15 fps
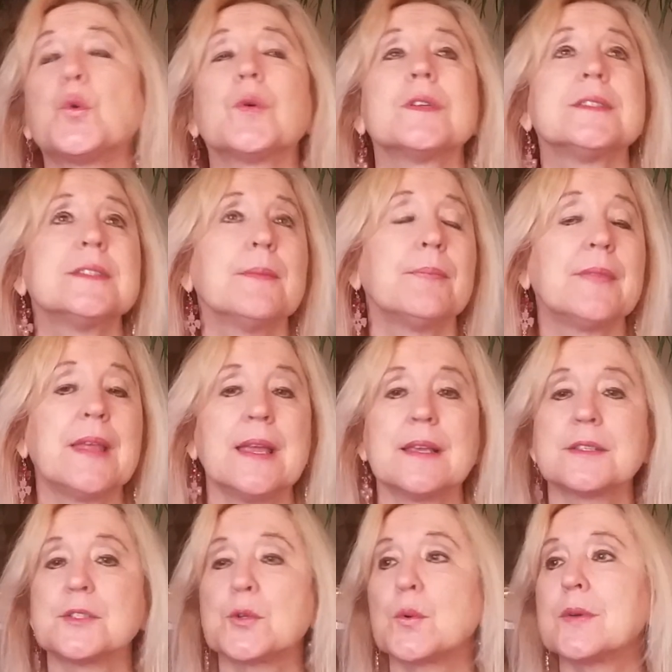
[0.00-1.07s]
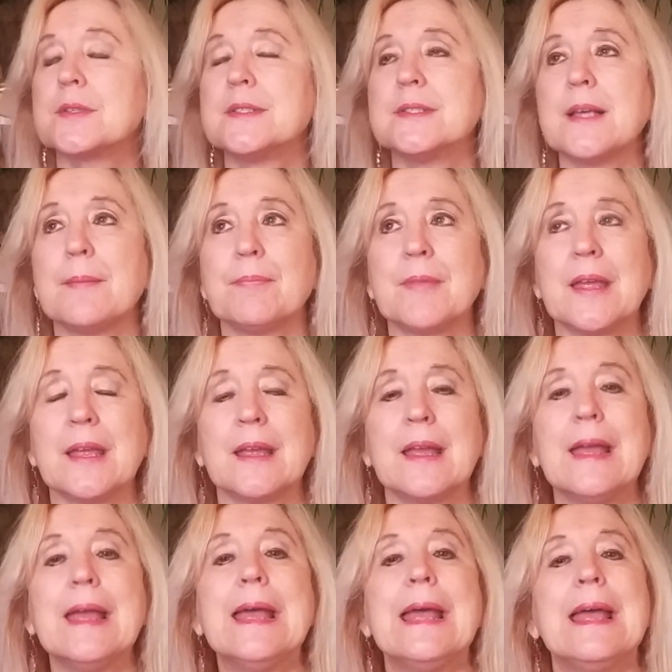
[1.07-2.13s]
towards some things, towards something.
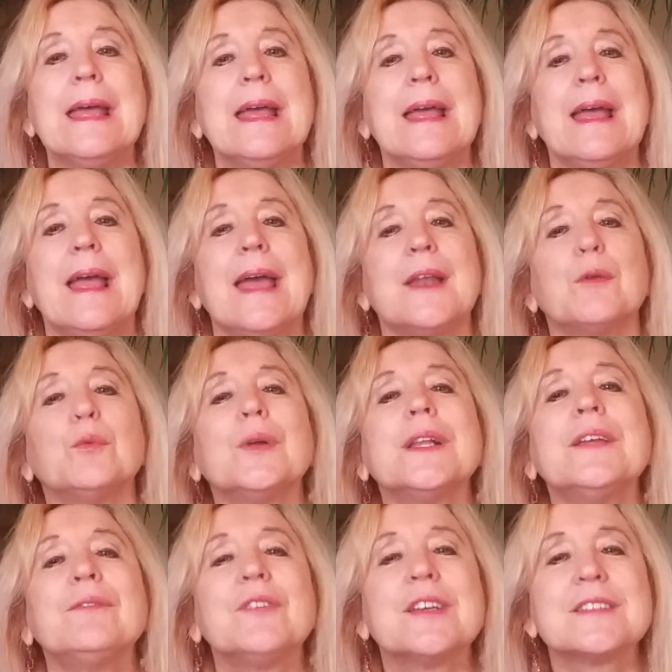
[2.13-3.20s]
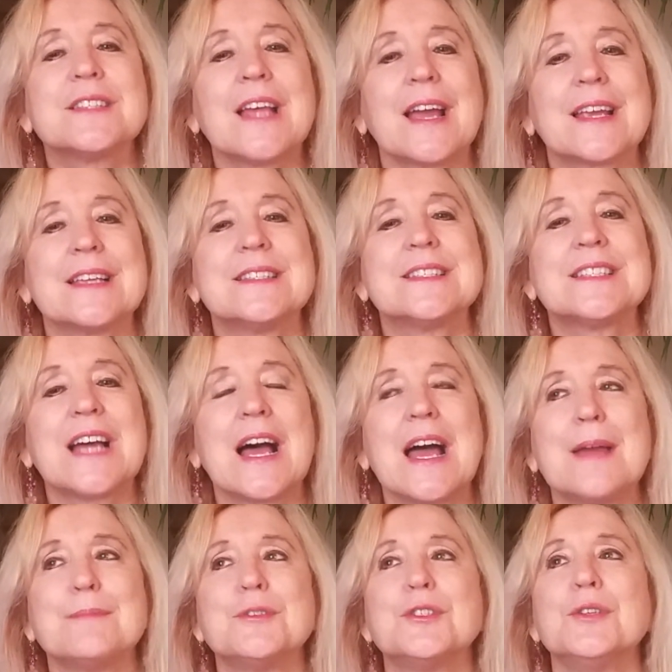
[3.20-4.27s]
And it really feels like it's
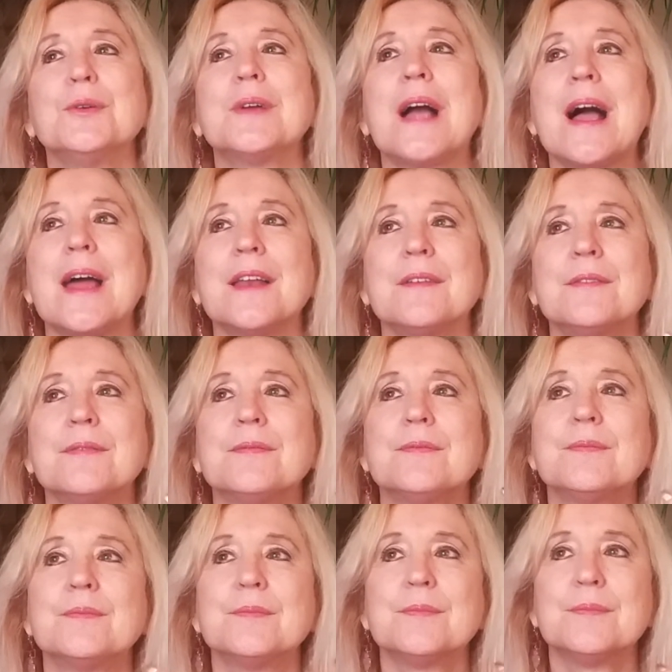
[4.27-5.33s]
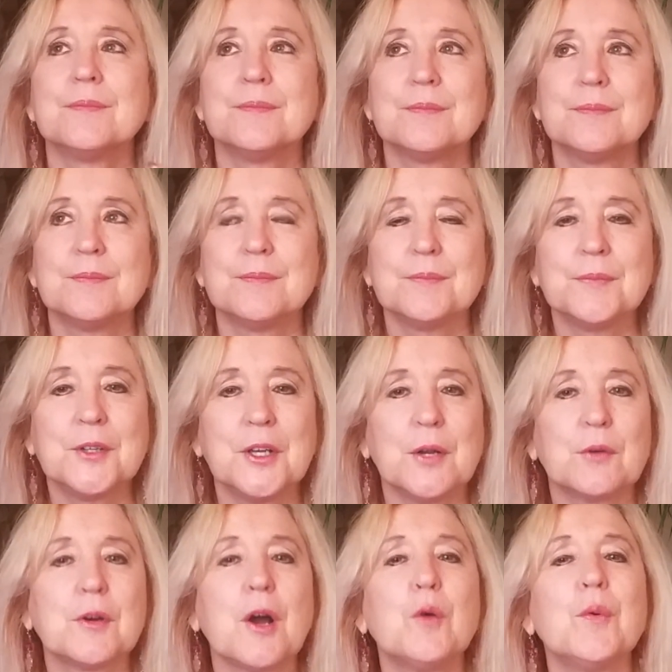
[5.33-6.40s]
time to kind of,
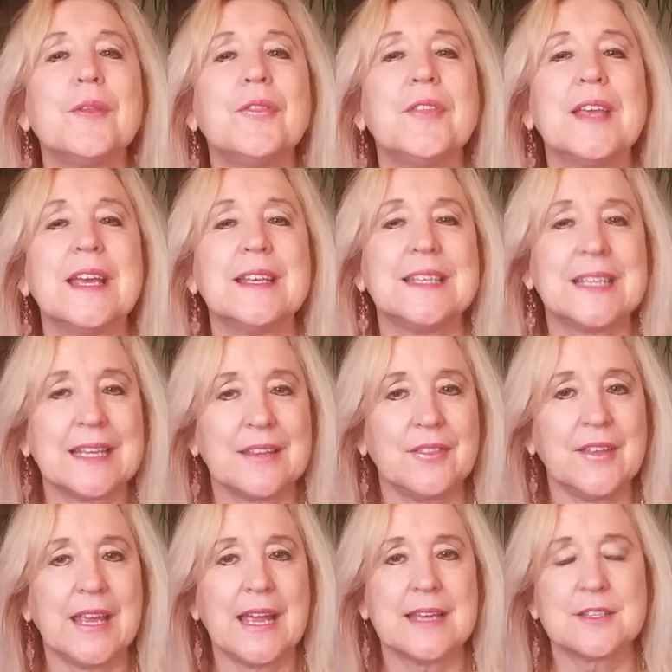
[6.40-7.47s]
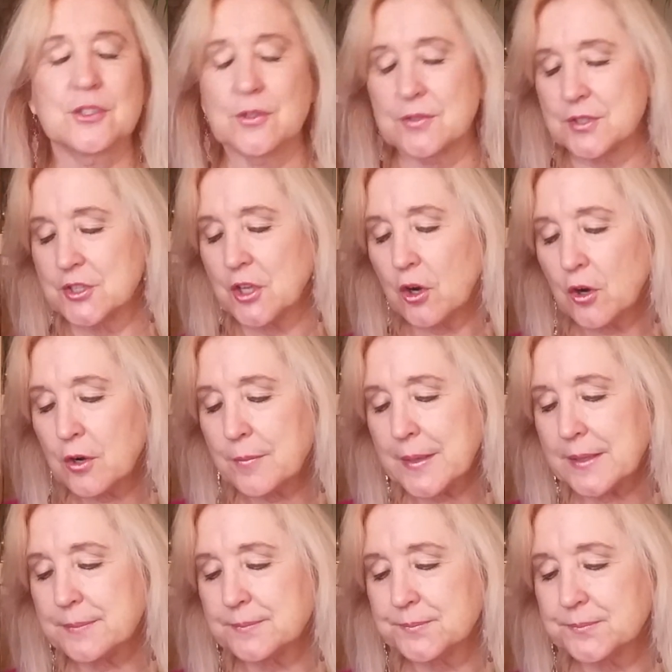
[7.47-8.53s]
go within to get the answers. The
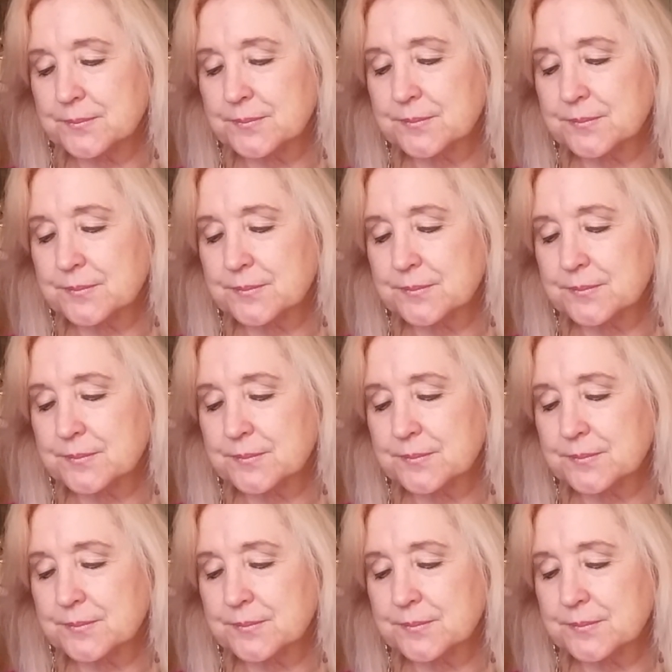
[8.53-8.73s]
Hermit